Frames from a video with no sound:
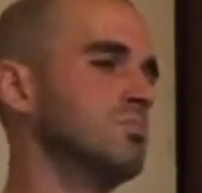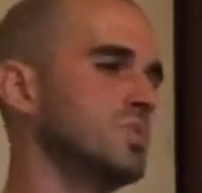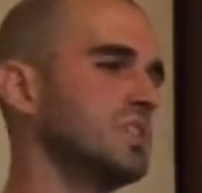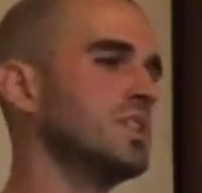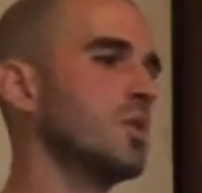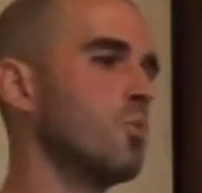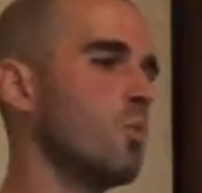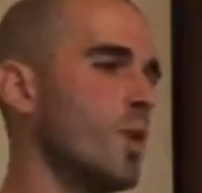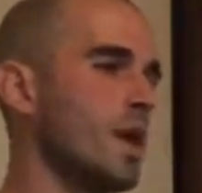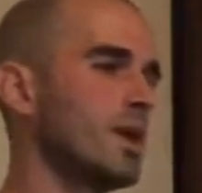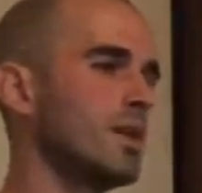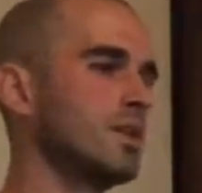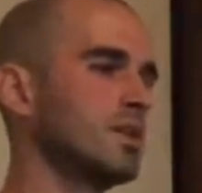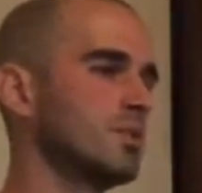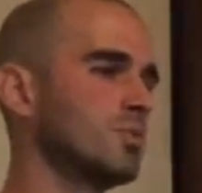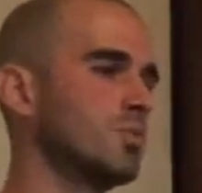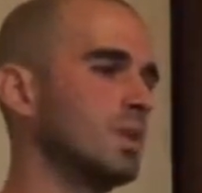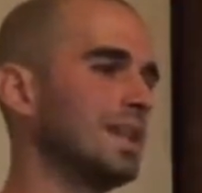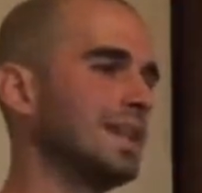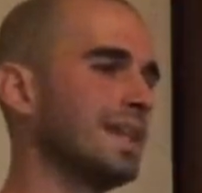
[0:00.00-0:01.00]
in a
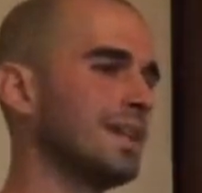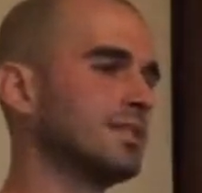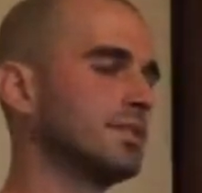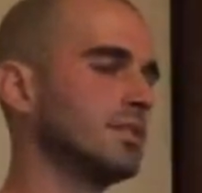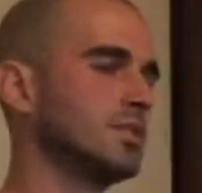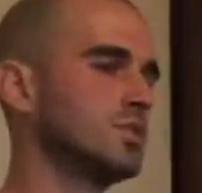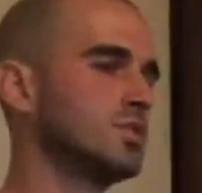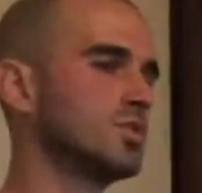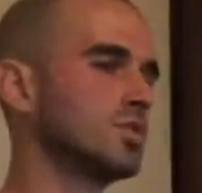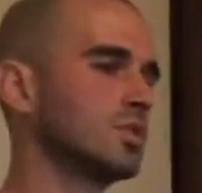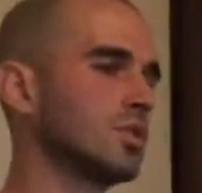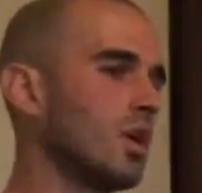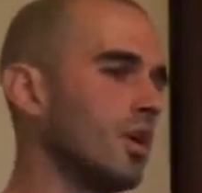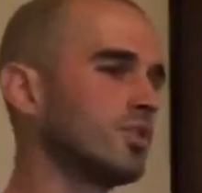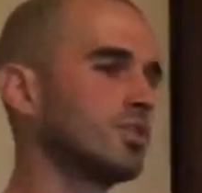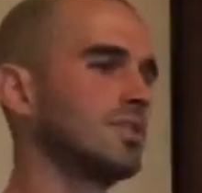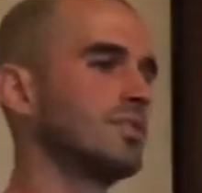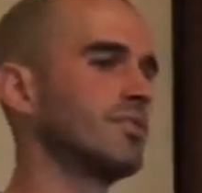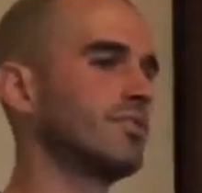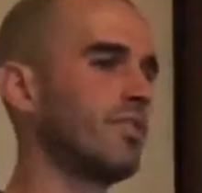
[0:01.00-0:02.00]
way related to
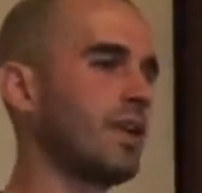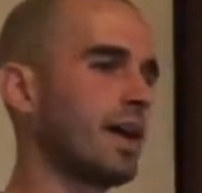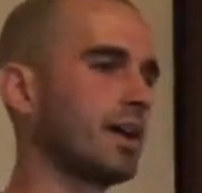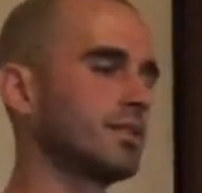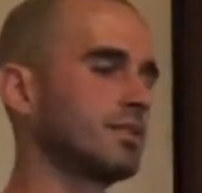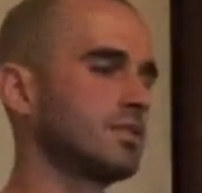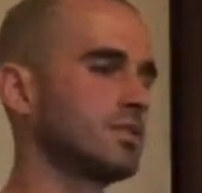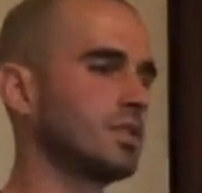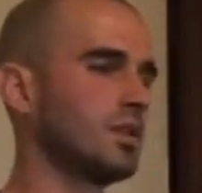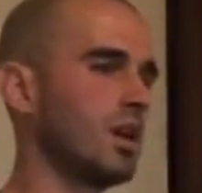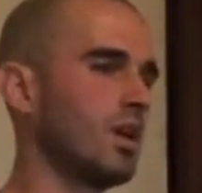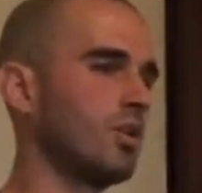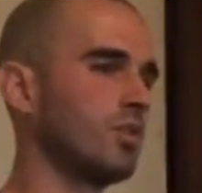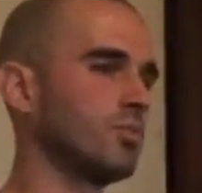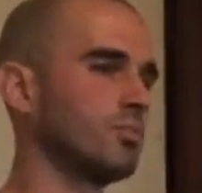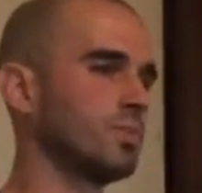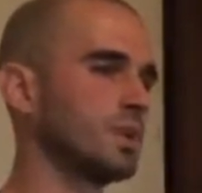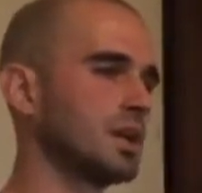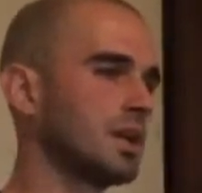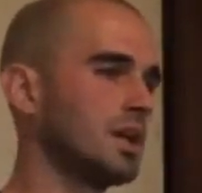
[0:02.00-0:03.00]
cause and effect uh,
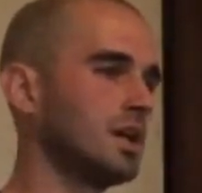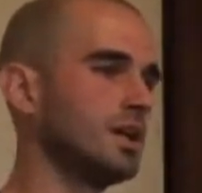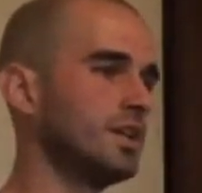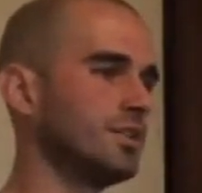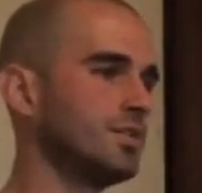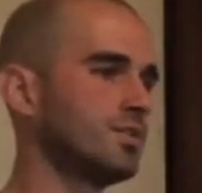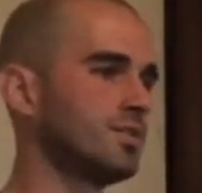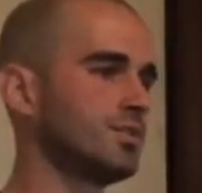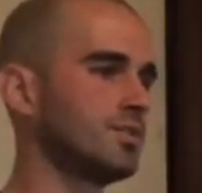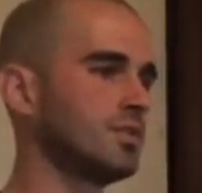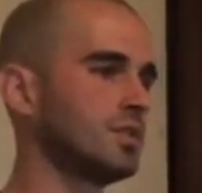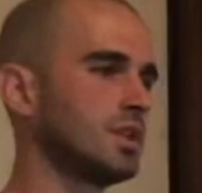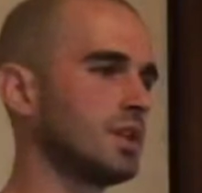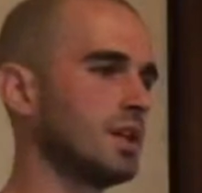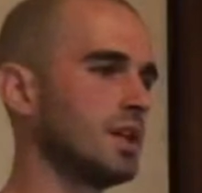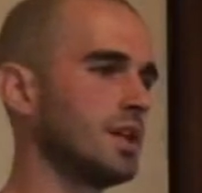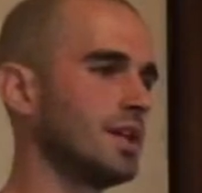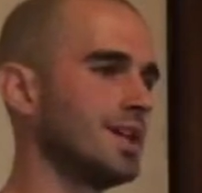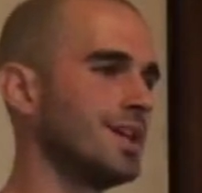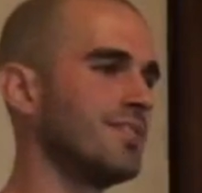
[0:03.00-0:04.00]
because
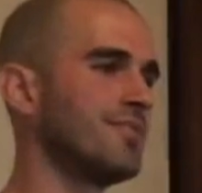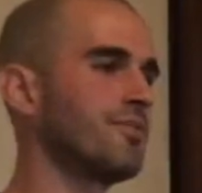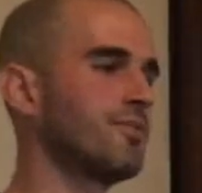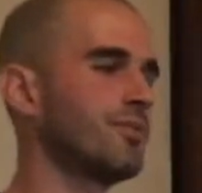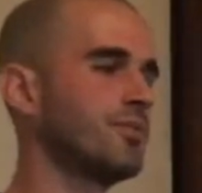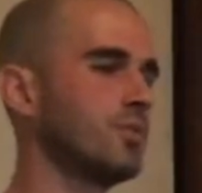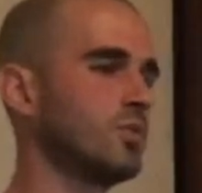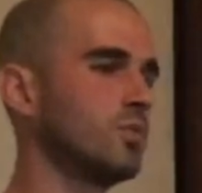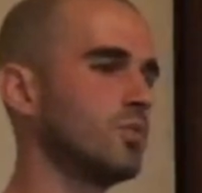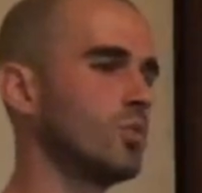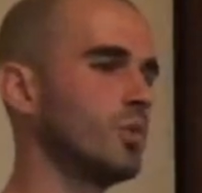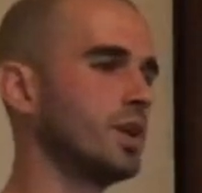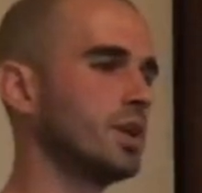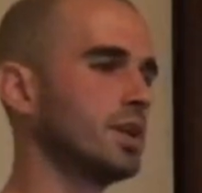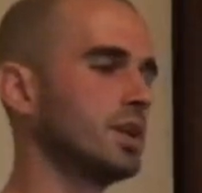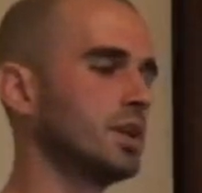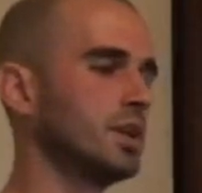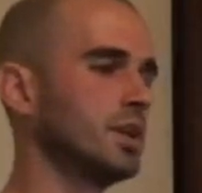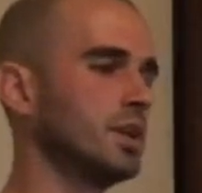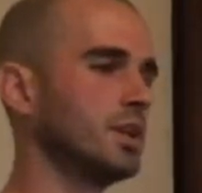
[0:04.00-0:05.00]
if
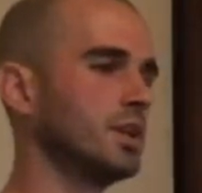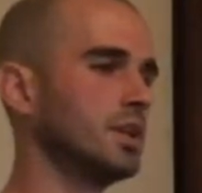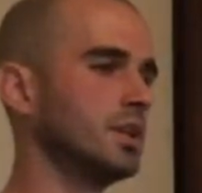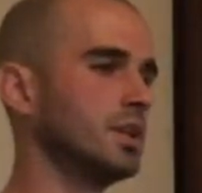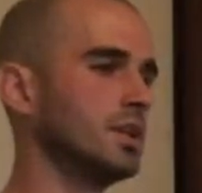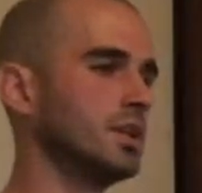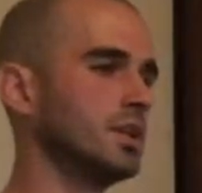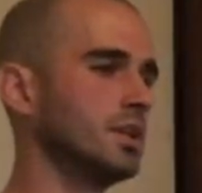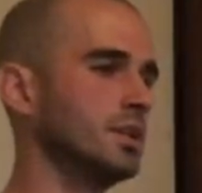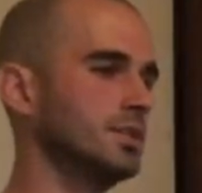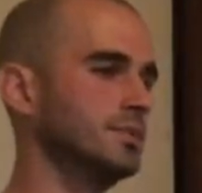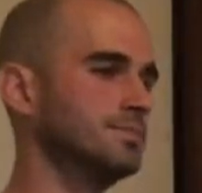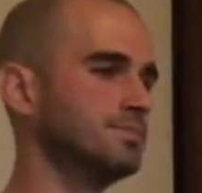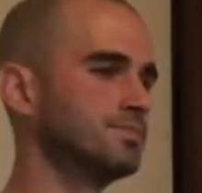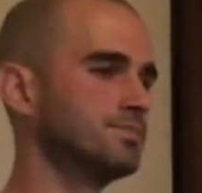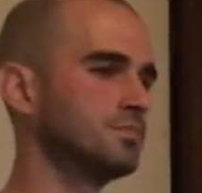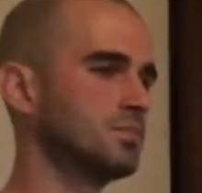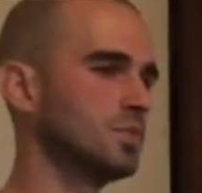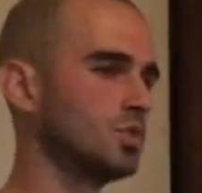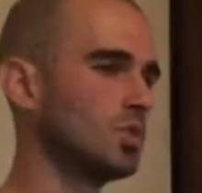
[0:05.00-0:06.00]
we
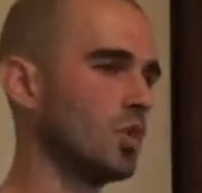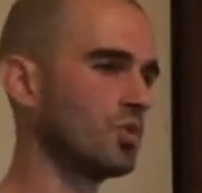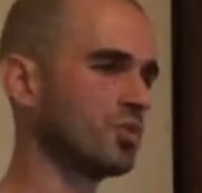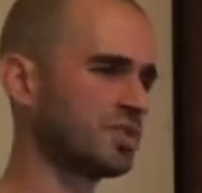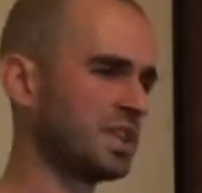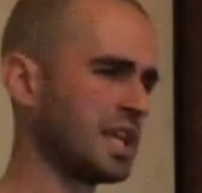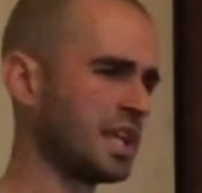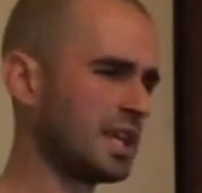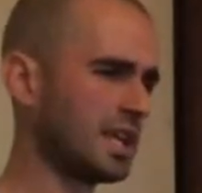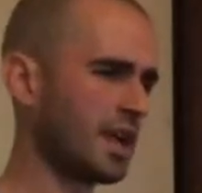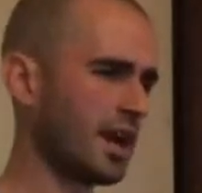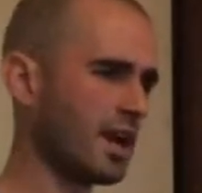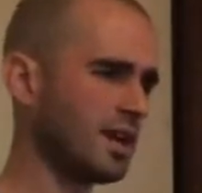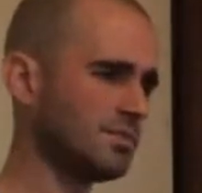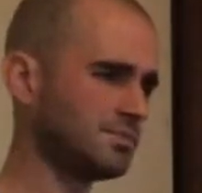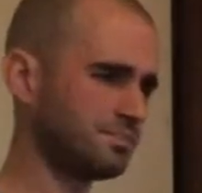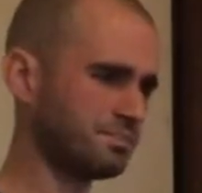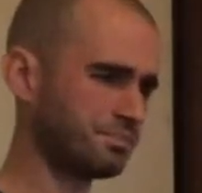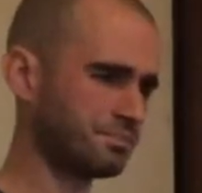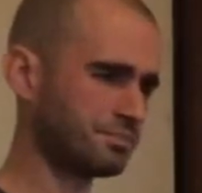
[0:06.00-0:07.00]
don't take
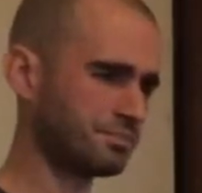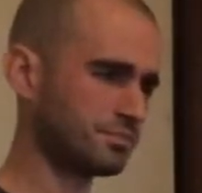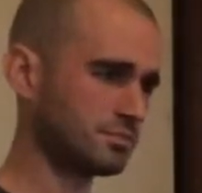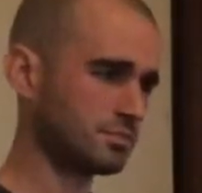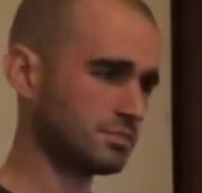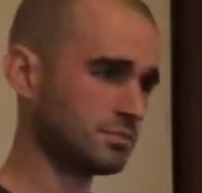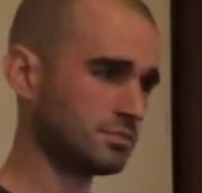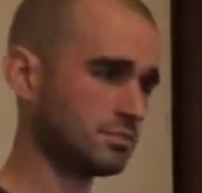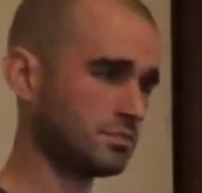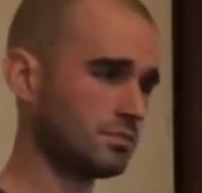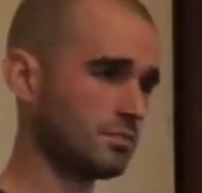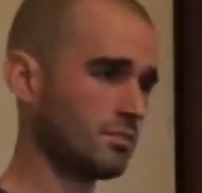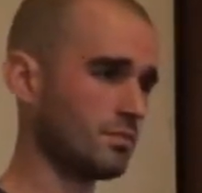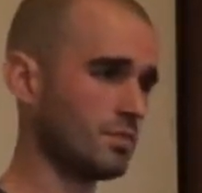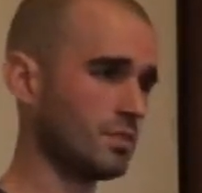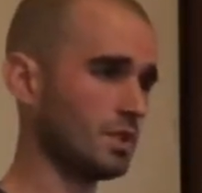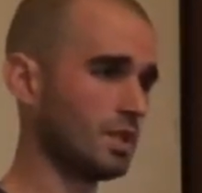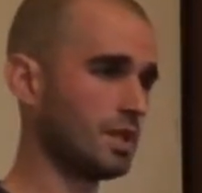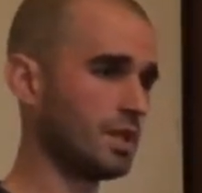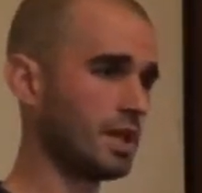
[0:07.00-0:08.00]
care
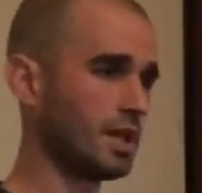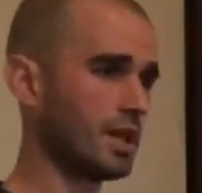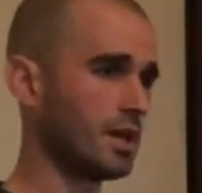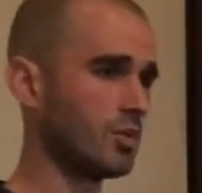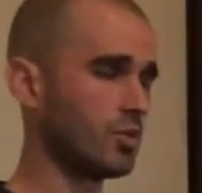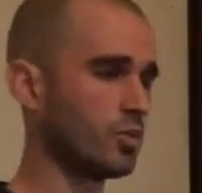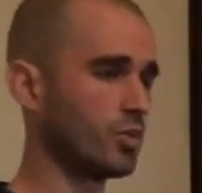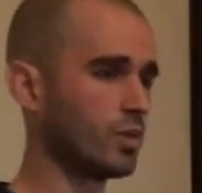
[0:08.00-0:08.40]
uh,